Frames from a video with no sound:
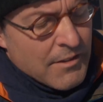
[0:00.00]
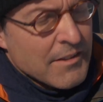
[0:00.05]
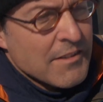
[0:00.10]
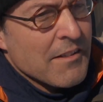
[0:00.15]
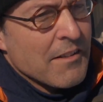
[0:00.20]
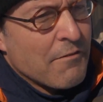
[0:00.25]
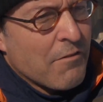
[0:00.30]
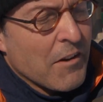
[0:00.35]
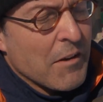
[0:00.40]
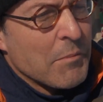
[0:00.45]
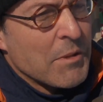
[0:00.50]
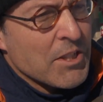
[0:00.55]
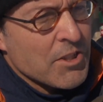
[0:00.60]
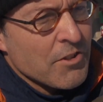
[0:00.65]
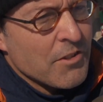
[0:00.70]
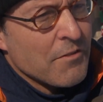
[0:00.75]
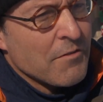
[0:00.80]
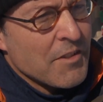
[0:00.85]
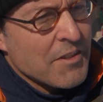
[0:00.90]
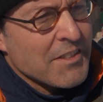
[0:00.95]

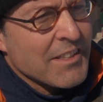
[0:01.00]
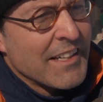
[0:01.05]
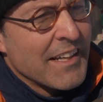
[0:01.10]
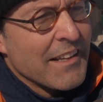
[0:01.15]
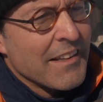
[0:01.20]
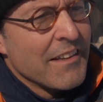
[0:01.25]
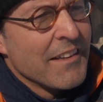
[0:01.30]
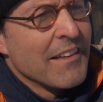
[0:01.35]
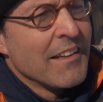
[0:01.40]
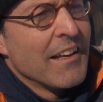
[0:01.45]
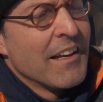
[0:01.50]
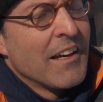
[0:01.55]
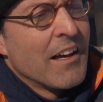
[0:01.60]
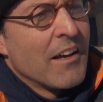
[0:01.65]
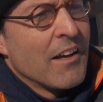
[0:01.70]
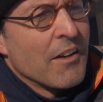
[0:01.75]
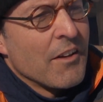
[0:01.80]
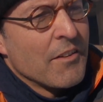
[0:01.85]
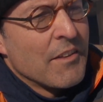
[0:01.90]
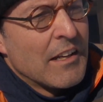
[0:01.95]
inflammation of the skin,
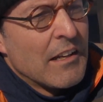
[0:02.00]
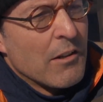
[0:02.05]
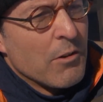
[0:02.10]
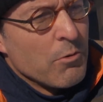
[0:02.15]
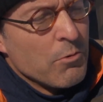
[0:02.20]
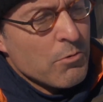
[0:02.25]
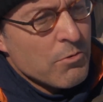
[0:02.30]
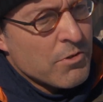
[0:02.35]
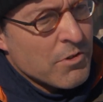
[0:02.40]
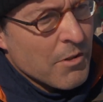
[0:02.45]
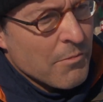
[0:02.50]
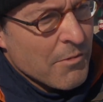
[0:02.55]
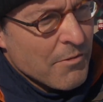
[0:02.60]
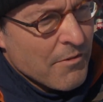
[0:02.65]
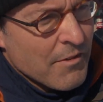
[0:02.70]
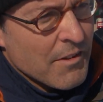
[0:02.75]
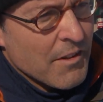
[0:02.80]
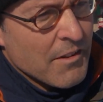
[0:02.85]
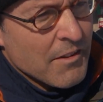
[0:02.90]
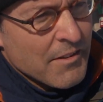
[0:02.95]
they lose some
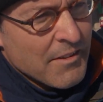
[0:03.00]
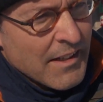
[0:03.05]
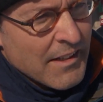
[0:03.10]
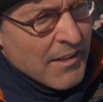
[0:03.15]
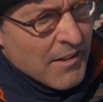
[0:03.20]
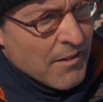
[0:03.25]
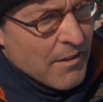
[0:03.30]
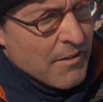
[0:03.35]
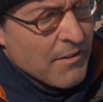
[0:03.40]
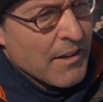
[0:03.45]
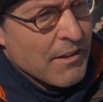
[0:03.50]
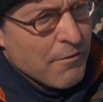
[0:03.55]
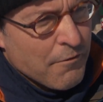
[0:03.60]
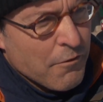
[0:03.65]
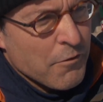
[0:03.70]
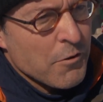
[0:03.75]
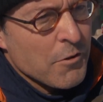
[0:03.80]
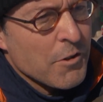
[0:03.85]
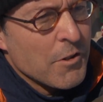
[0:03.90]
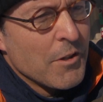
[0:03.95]
of their
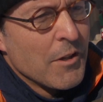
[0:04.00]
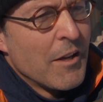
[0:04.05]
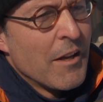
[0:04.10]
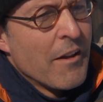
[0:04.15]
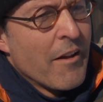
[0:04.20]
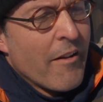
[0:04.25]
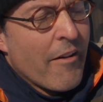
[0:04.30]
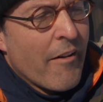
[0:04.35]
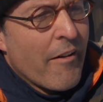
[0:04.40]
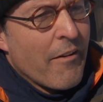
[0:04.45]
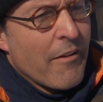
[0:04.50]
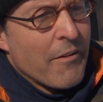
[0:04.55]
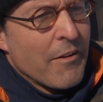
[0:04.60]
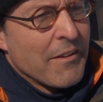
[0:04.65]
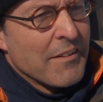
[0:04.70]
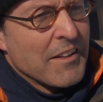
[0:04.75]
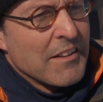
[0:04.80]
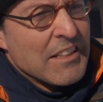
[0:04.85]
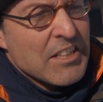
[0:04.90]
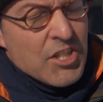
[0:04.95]
fur,
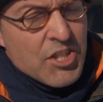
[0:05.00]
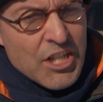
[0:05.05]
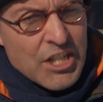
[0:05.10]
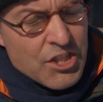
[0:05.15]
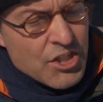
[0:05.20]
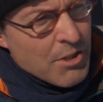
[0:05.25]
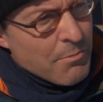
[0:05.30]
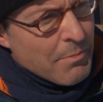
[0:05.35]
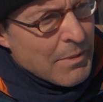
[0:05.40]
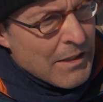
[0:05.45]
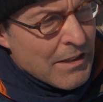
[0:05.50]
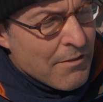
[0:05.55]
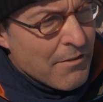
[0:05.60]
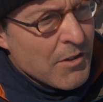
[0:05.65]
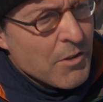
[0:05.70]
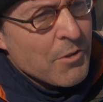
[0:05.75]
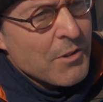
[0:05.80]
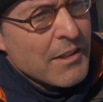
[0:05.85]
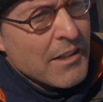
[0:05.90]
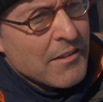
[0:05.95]
and then they change their
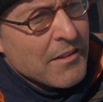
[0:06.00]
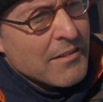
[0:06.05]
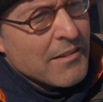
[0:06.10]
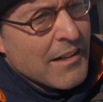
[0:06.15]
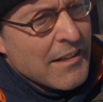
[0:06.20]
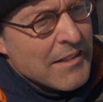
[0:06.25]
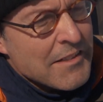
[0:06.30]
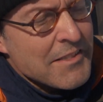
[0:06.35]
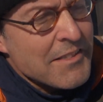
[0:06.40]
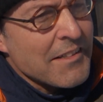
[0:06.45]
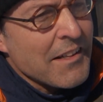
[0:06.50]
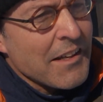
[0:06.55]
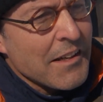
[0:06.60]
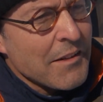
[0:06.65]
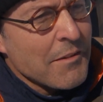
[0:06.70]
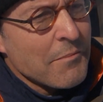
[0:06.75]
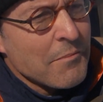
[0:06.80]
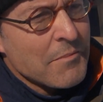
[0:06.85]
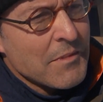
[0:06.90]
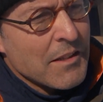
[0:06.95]
behavior. There's less
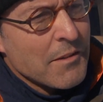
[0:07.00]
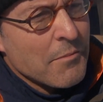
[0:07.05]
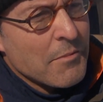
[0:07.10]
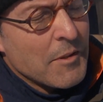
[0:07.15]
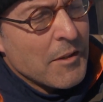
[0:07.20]
time, they